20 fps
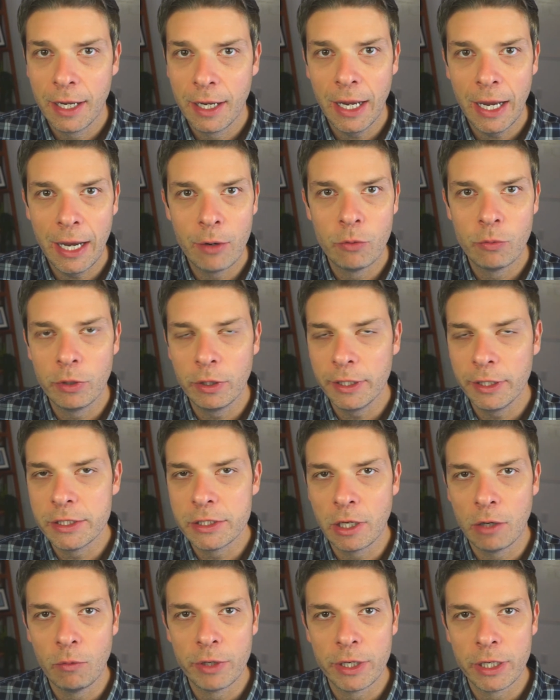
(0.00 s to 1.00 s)
I really
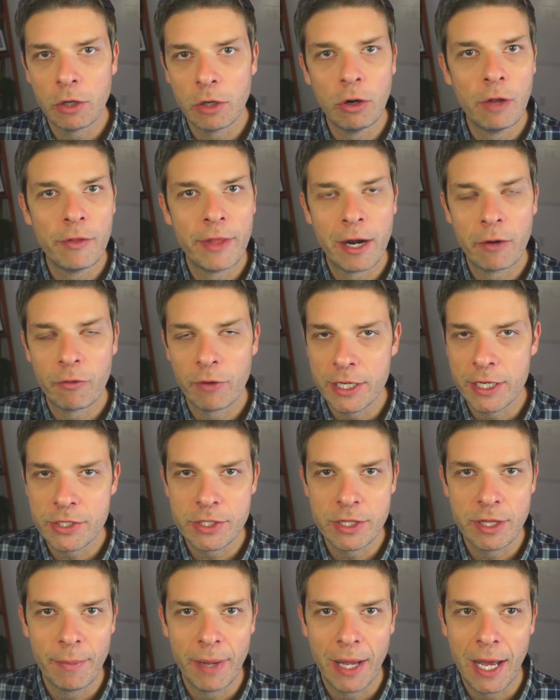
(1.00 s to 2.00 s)
don't want to go on that race
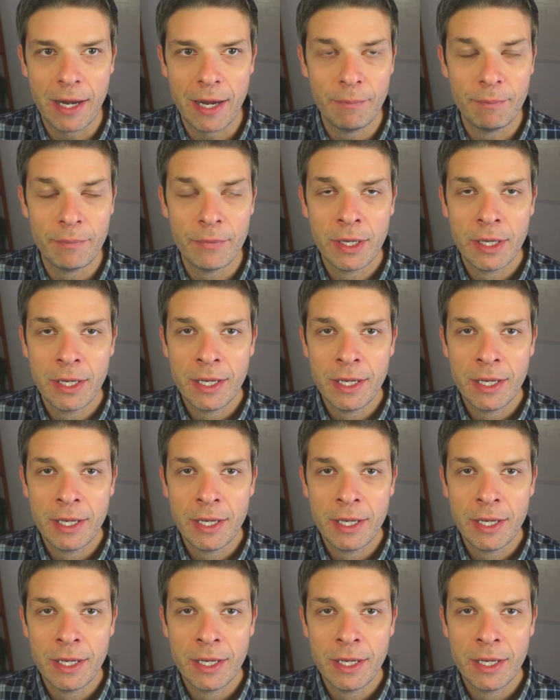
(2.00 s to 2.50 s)
to the bottom.